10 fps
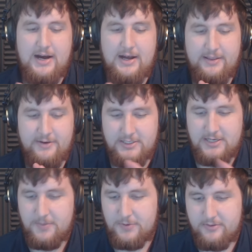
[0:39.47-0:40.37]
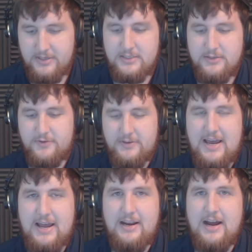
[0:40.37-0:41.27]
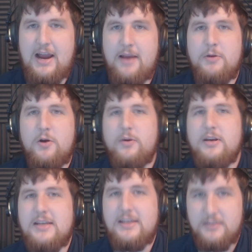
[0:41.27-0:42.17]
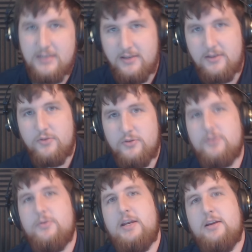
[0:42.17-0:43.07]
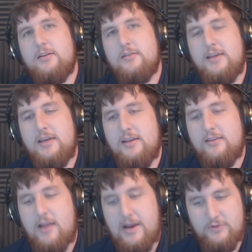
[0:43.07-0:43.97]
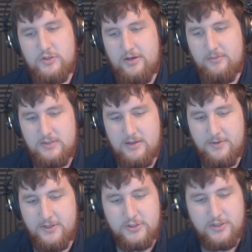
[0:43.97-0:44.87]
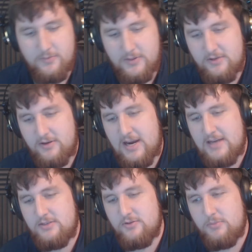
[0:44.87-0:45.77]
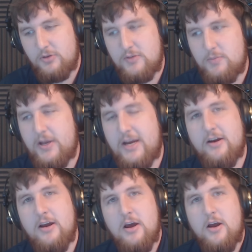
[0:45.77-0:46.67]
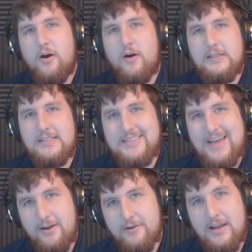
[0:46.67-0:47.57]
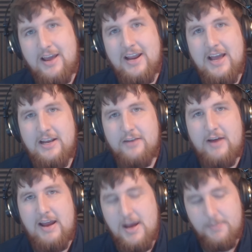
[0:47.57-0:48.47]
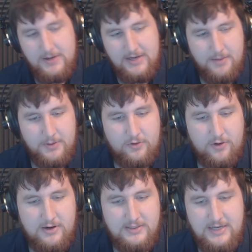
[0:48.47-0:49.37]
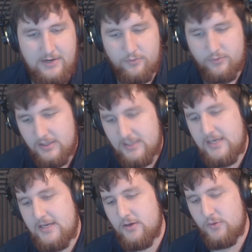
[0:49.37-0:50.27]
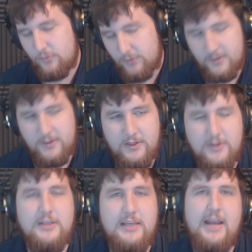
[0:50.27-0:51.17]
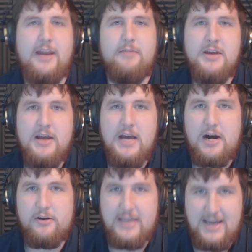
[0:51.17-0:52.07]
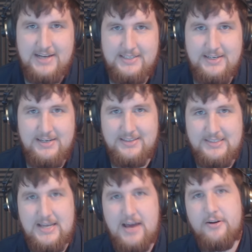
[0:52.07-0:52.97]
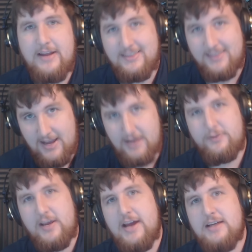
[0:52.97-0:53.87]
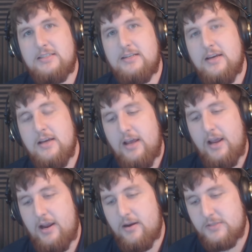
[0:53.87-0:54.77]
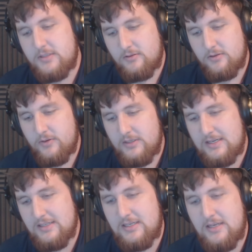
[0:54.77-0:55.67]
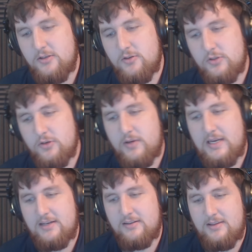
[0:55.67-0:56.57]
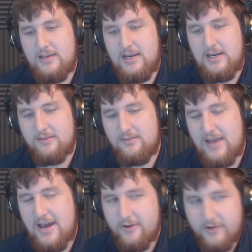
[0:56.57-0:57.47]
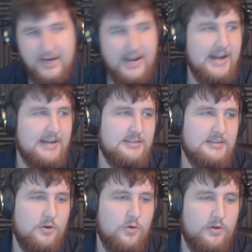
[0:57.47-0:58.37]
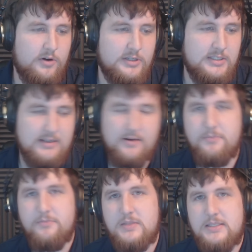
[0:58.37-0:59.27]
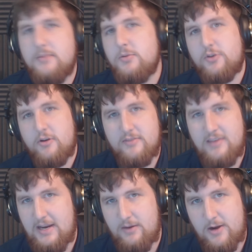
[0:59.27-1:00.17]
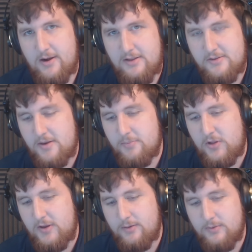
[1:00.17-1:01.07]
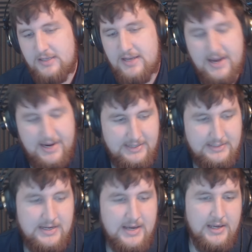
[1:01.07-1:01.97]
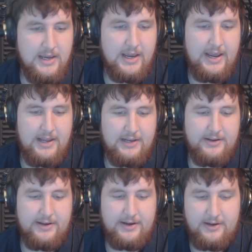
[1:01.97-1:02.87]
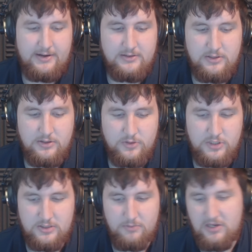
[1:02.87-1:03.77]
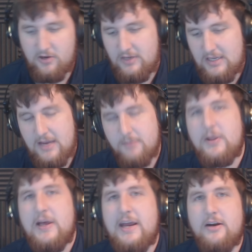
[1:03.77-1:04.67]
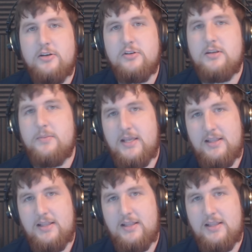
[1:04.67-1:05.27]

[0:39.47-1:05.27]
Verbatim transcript: There's a couple of reasons for that. I am going to continue doing the live streams. I'm going to stream with you guys, do the multiplayer on Saturday, and if I happen to come across a really, really good game, I'll cast it in the Saturday live cast and I'm still going to continue doing the ladder cast or some similar thing where either I'm playing with the guys and uh, do just some POV gameplay or do something